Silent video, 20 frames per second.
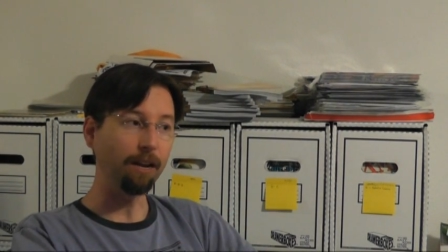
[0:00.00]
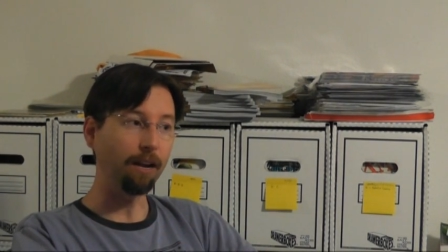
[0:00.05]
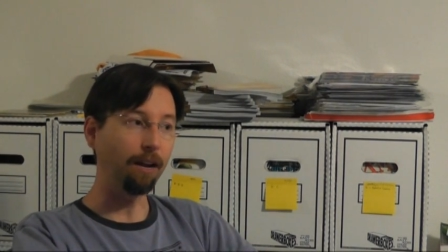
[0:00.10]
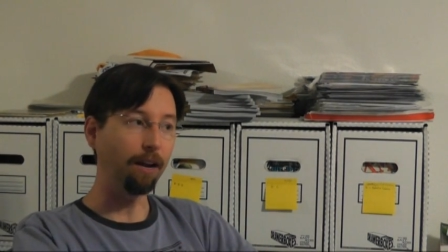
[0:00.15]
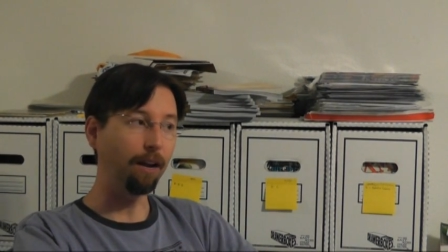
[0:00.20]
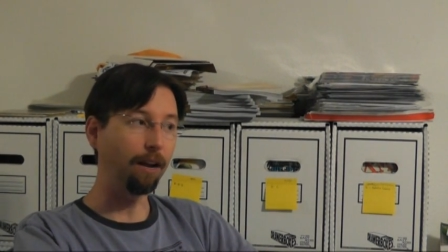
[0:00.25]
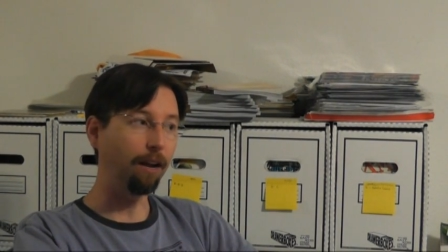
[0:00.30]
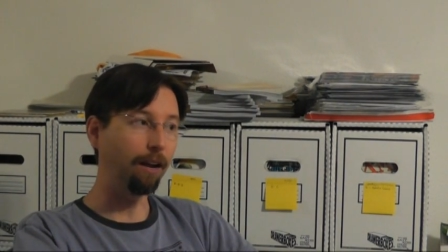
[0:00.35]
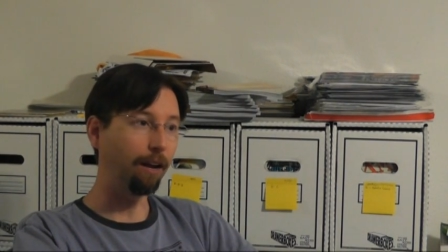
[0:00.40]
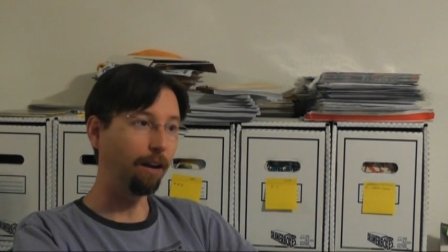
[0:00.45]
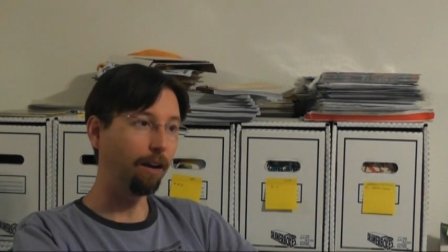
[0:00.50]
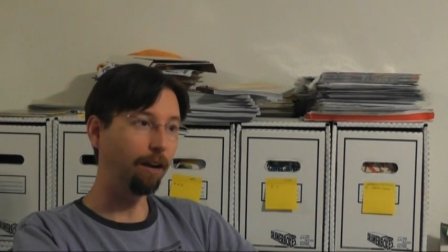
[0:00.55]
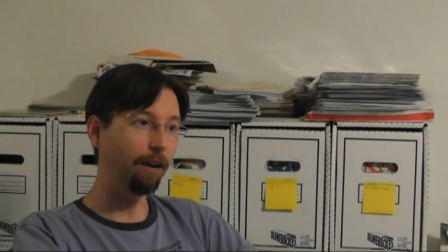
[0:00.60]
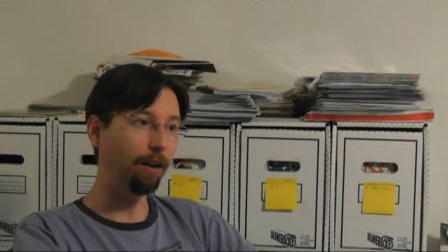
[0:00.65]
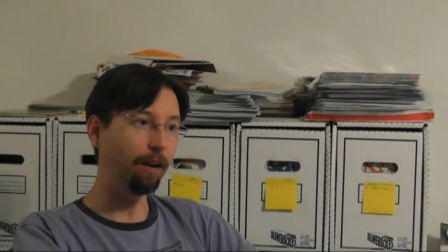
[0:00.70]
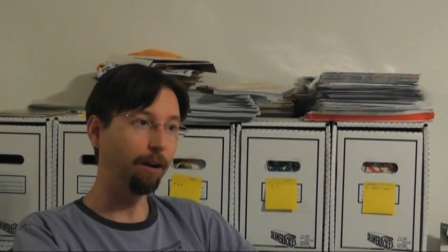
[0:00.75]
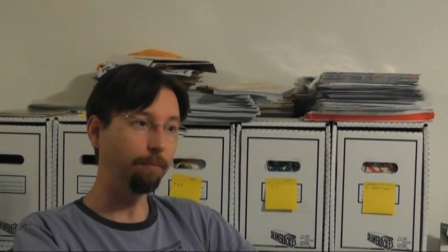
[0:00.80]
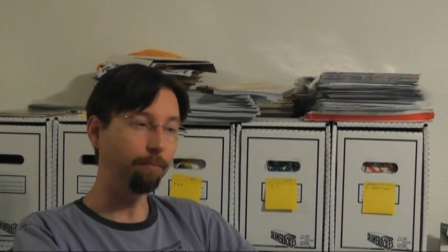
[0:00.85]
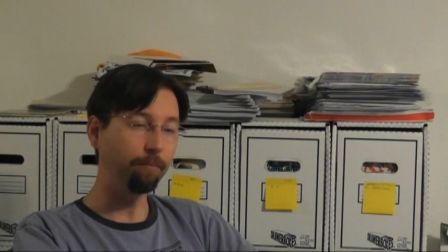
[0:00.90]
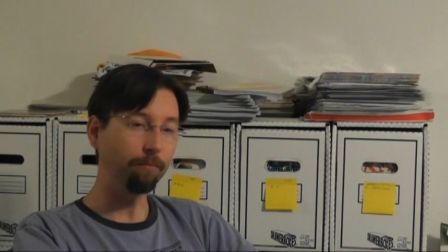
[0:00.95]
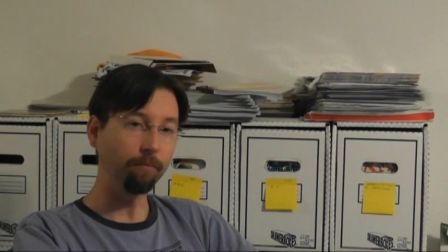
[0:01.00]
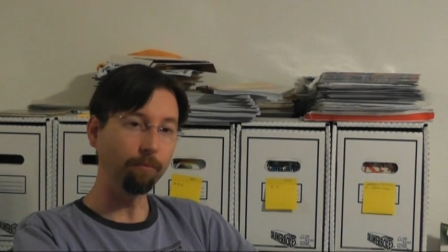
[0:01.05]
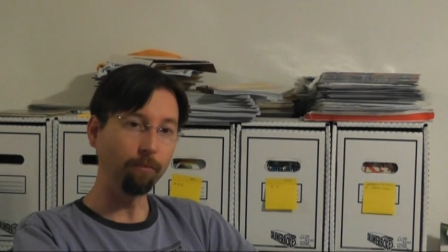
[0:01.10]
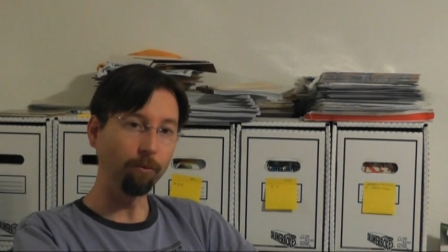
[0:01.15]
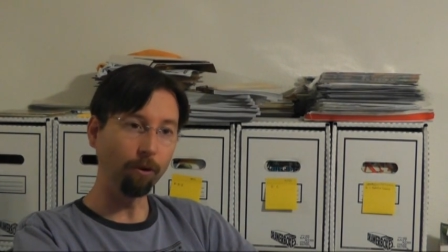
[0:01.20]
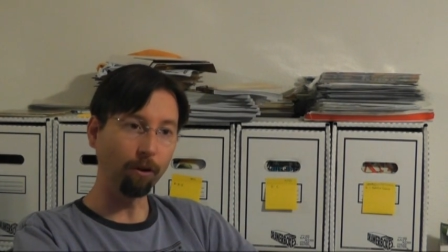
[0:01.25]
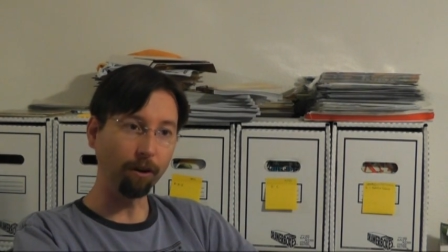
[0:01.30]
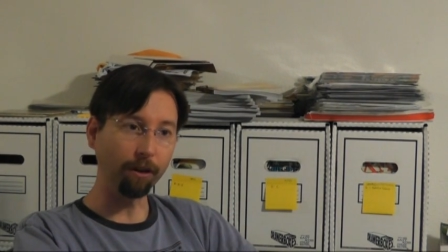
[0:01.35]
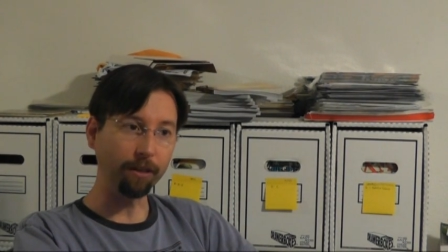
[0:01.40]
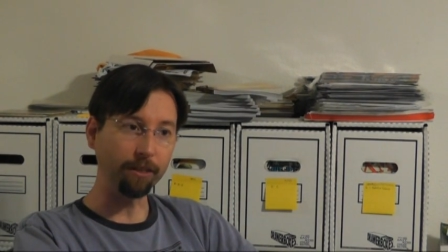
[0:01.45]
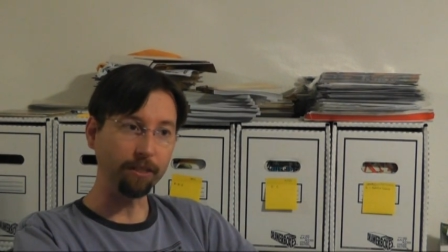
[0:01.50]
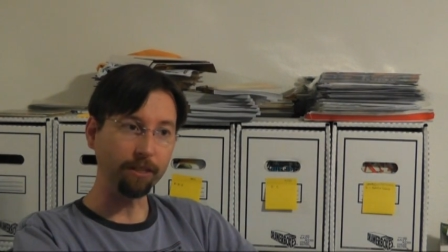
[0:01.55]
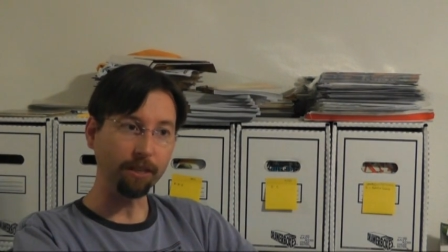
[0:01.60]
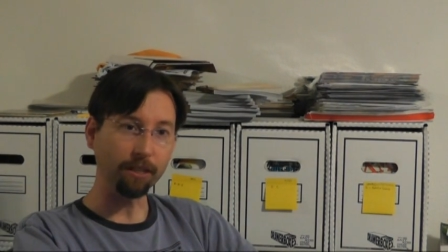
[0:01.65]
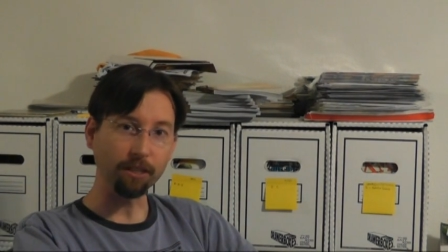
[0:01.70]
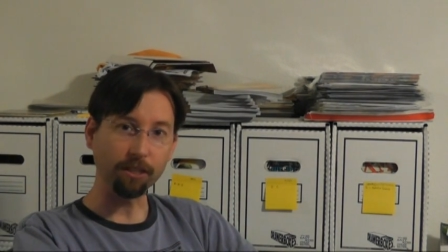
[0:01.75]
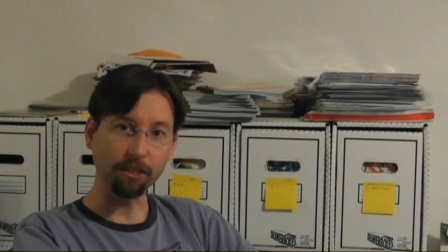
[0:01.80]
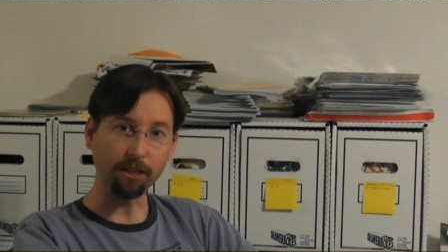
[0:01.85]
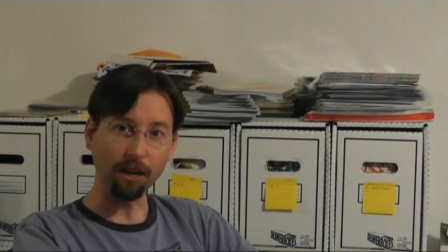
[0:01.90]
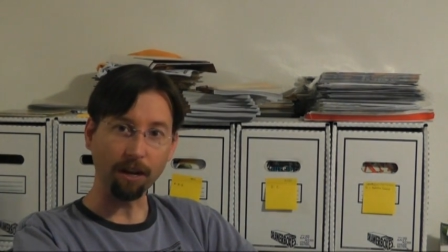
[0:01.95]
Um, work is going
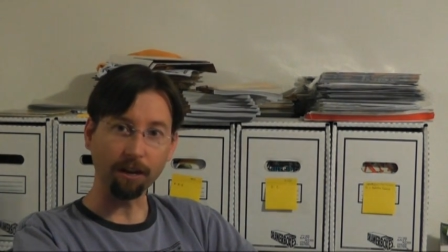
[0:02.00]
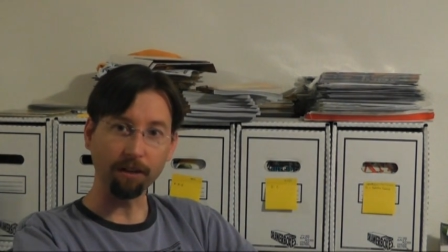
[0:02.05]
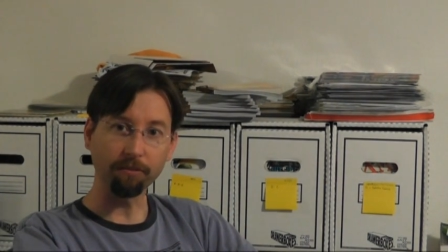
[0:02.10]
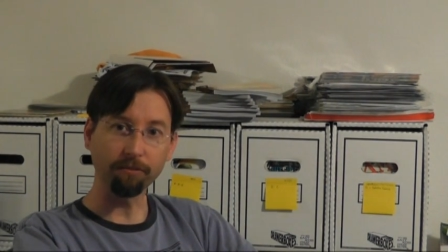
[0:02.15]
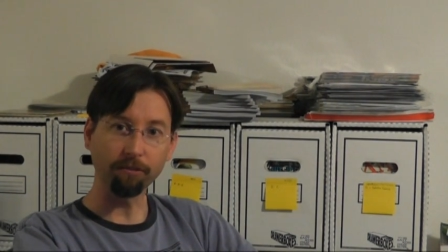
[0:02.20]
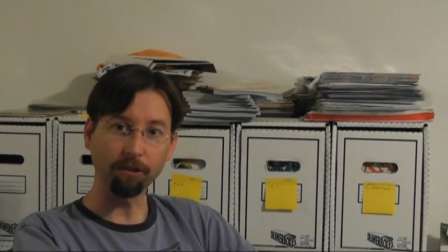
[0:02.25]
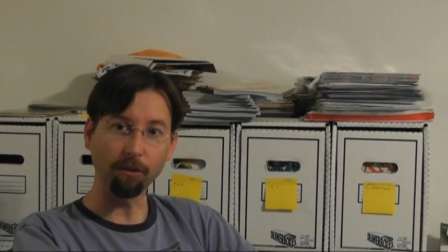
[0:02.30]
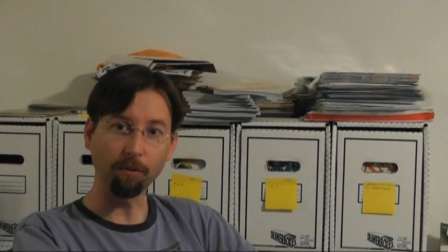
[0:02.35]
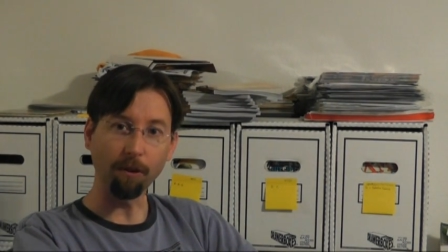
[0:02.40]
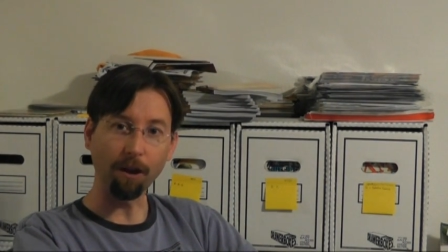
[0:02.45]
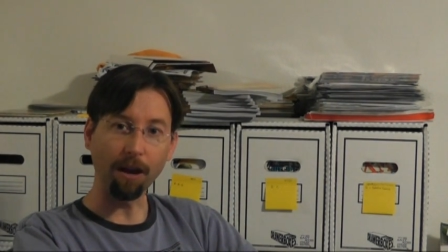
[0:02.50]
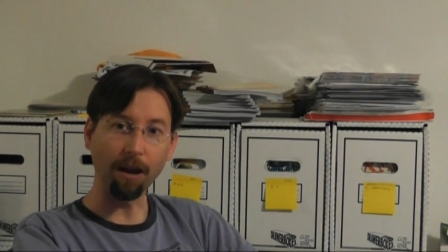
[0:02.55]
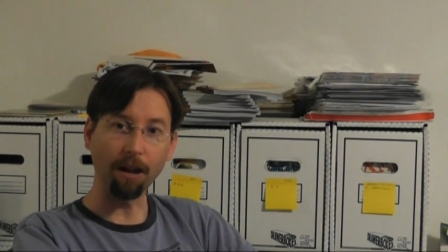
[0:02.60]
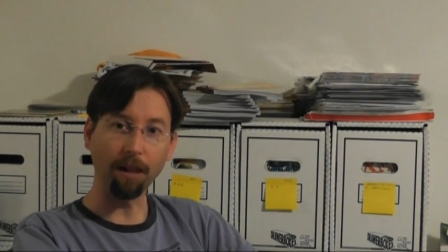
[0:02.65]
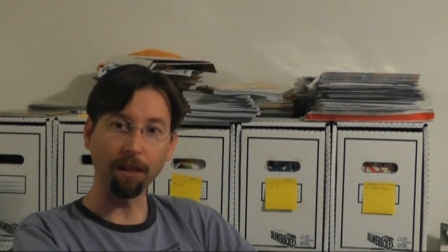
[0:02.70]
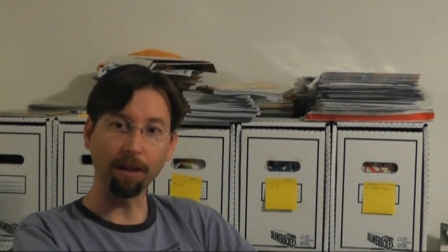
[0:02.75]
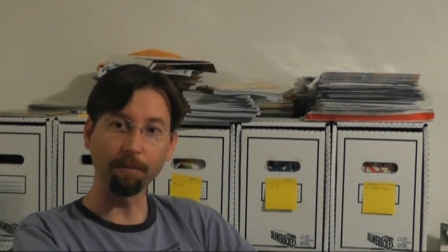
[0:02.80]
to suck for a while.